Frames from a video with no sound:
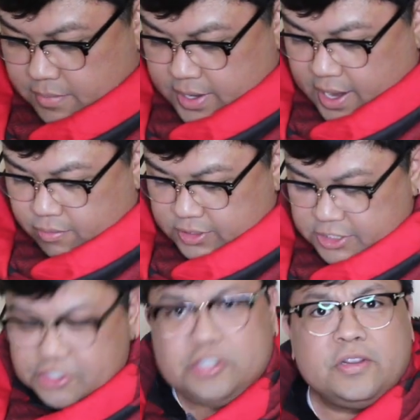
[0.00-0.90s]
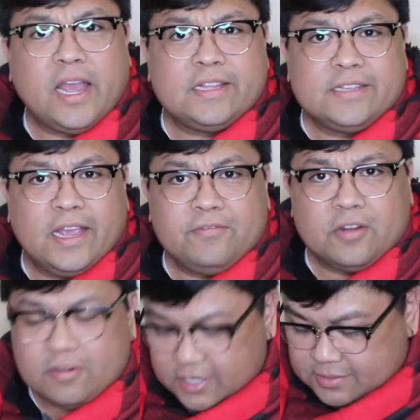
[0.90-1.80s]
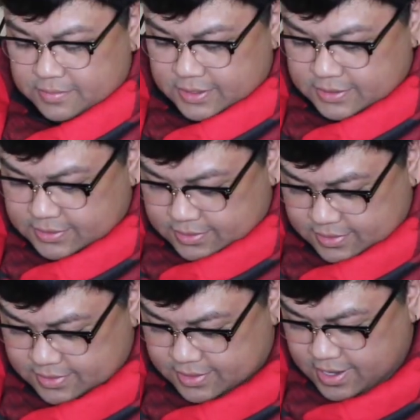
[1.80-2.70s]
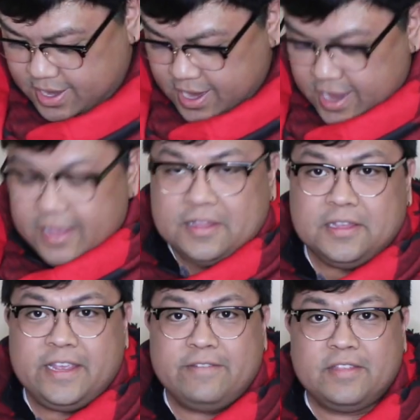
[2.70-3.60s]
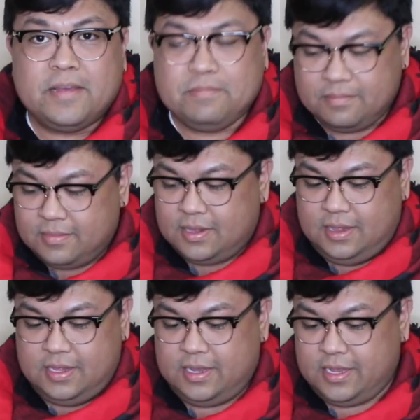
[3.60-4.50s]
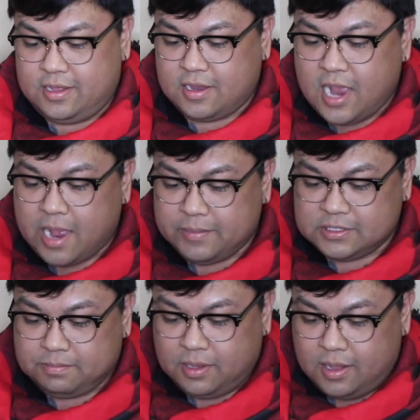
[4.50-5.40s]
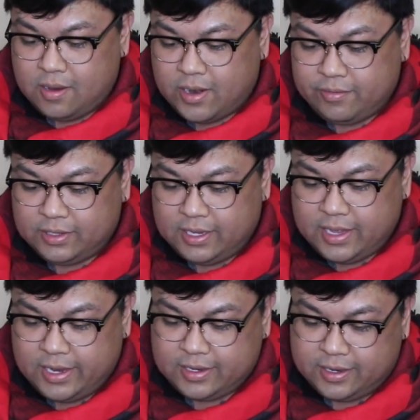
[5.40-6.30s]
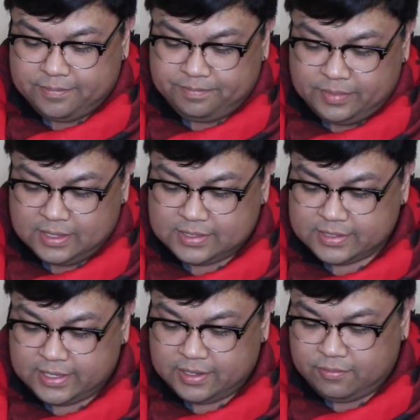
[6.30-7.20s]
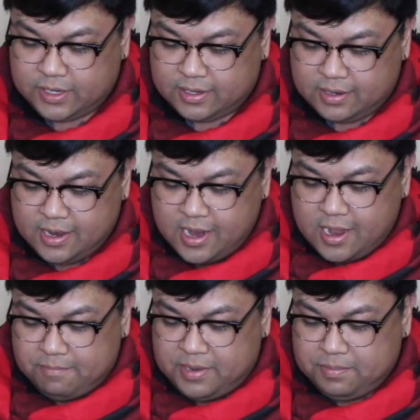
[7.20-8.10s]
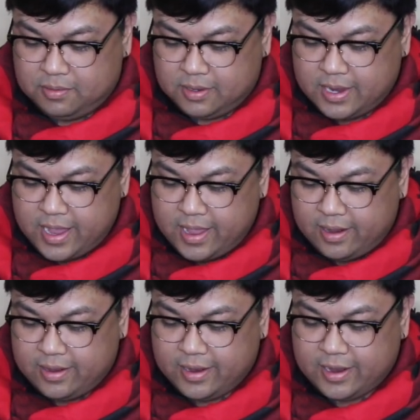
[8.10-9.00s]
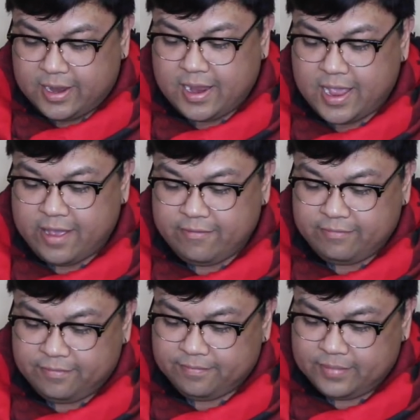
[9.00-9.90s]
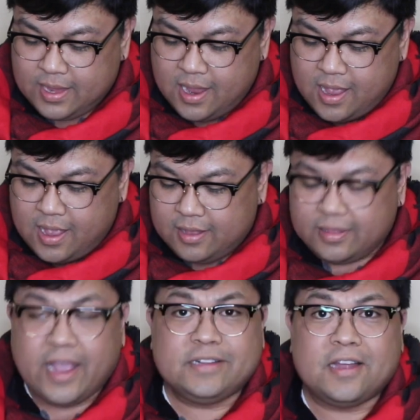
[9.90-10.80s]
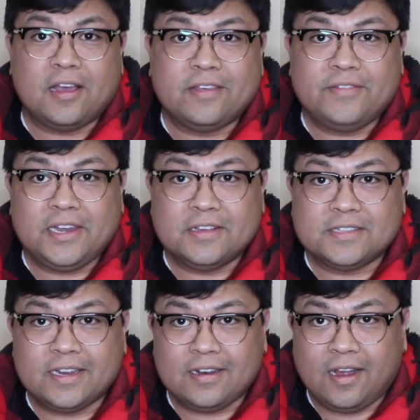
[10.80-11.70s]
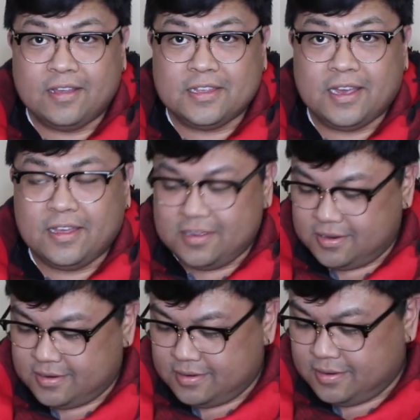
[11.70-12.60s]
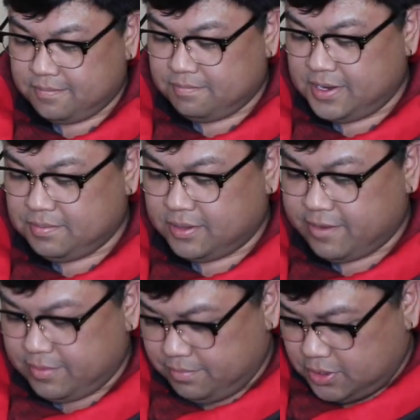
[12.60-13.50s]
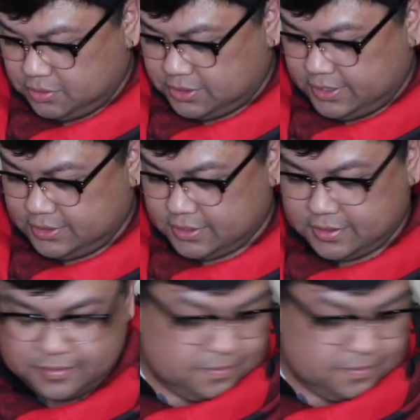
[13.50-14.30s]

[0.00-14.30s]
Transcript: But yeah, what did you guys get for Christmas? Leave them in the comments below. I really like seeing what people get, and I have liked all the videos that all the other people have been posting, so